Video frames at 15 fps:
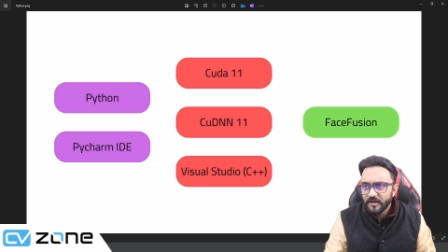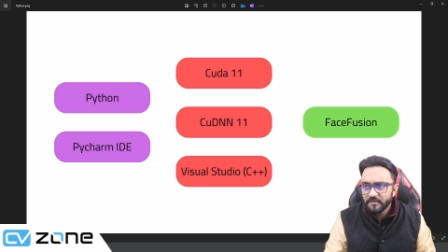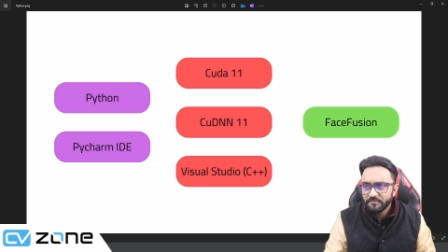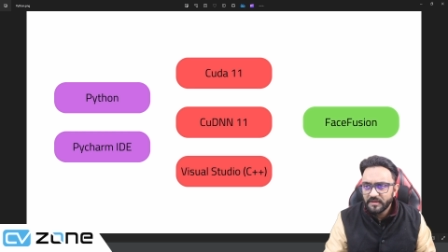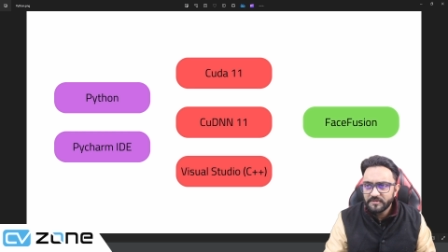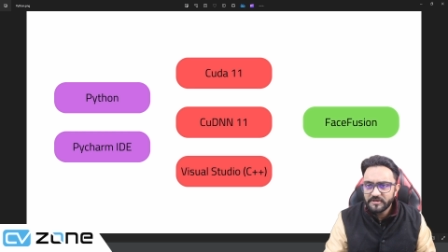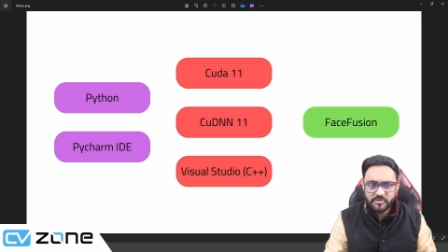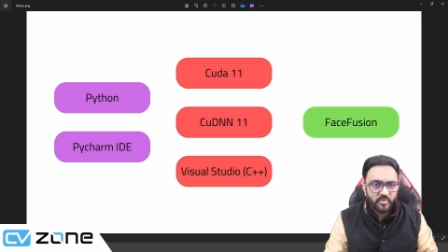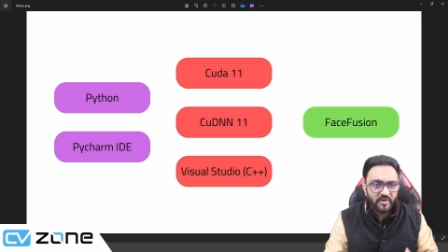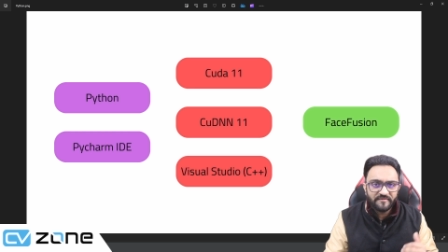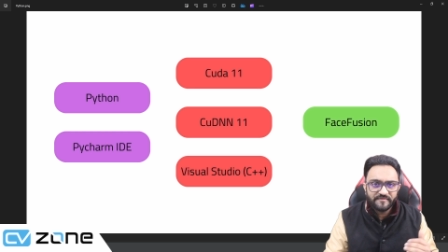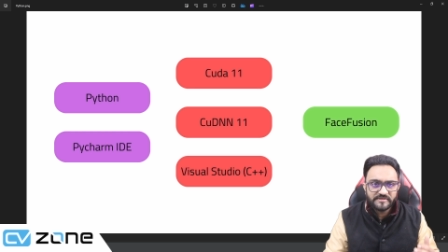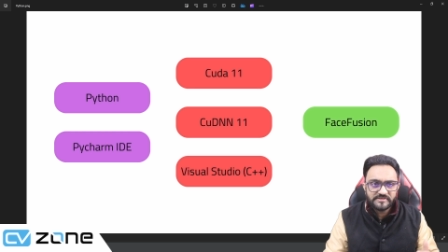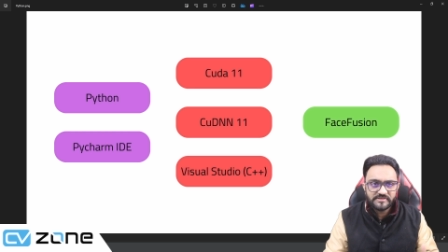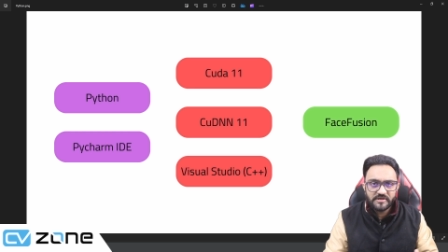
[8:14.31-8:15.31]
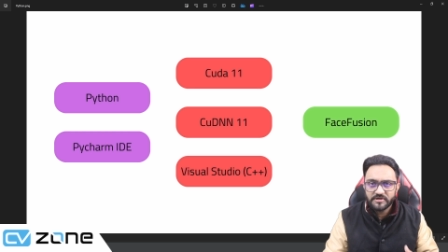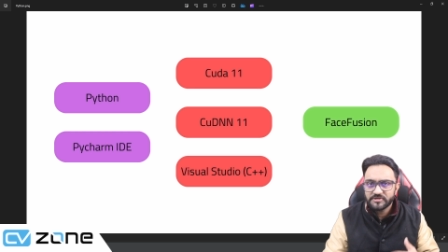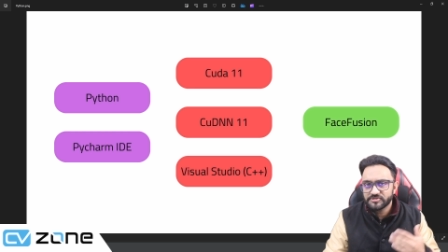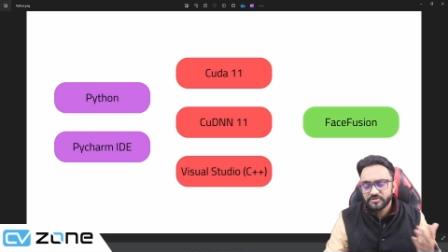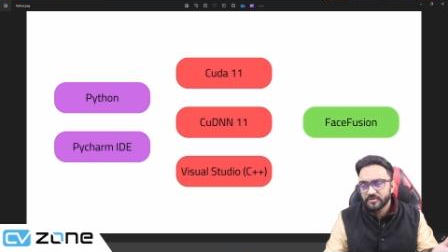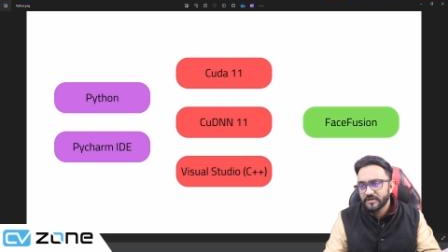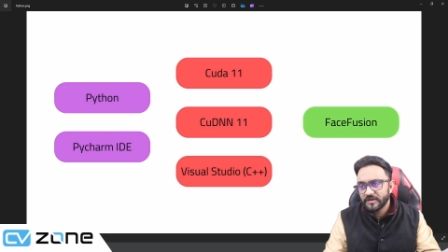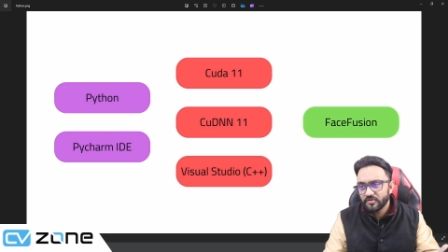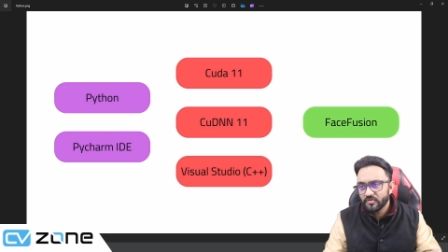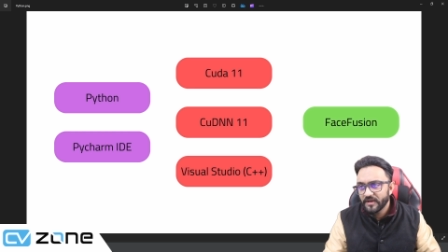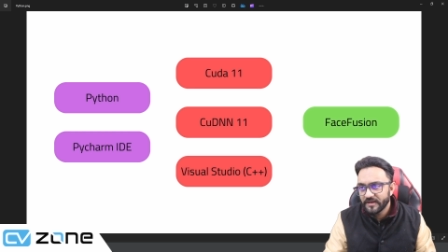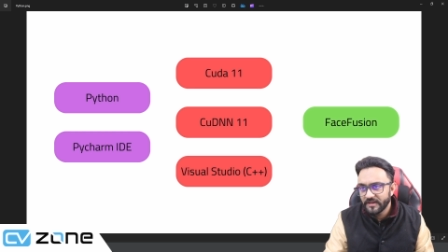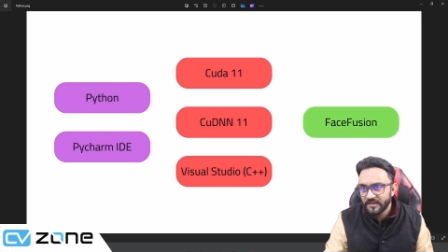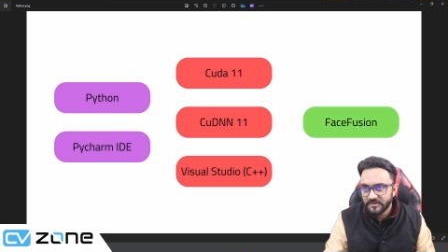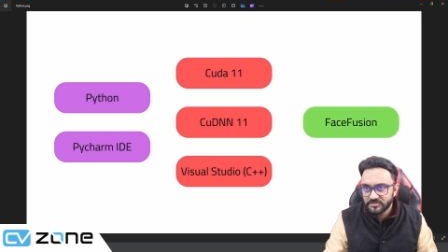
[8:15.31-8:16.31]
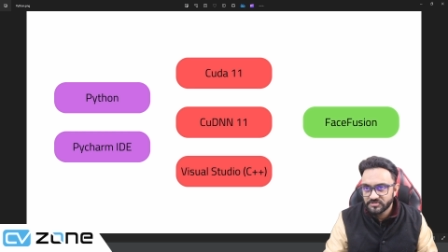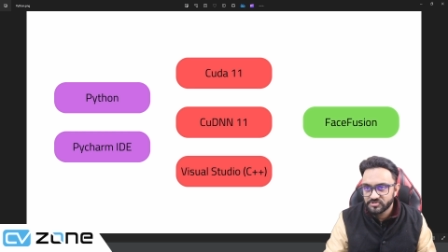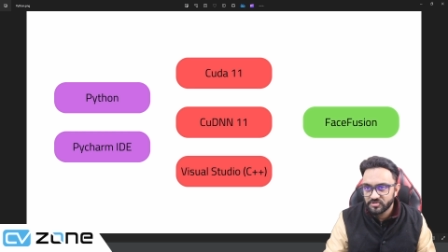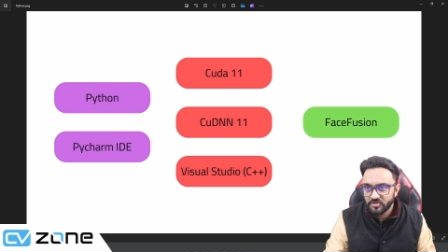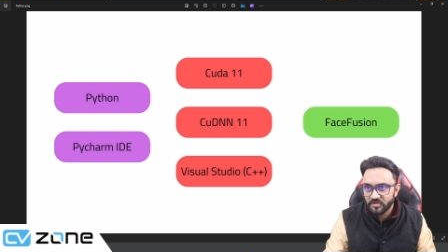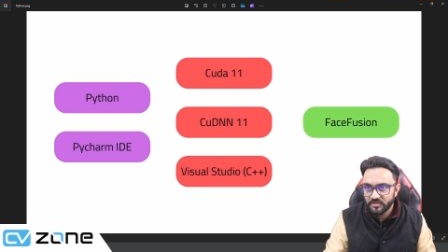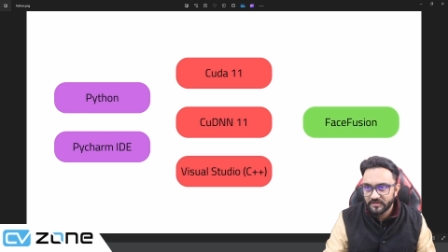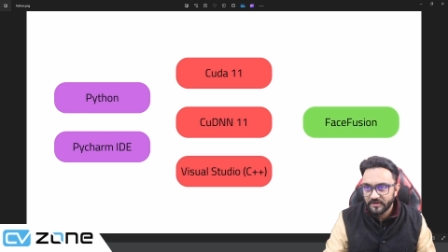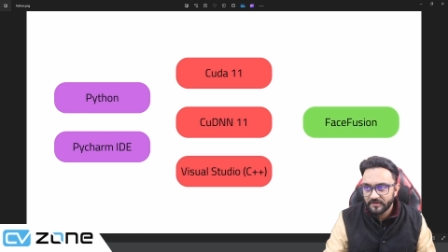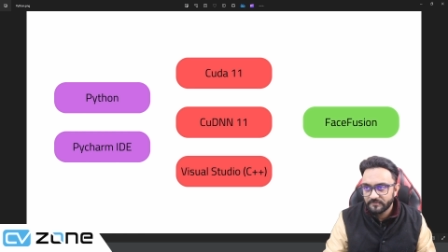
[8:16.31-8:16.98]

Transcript: Maybe 12 is there, so you can go ahead and install that.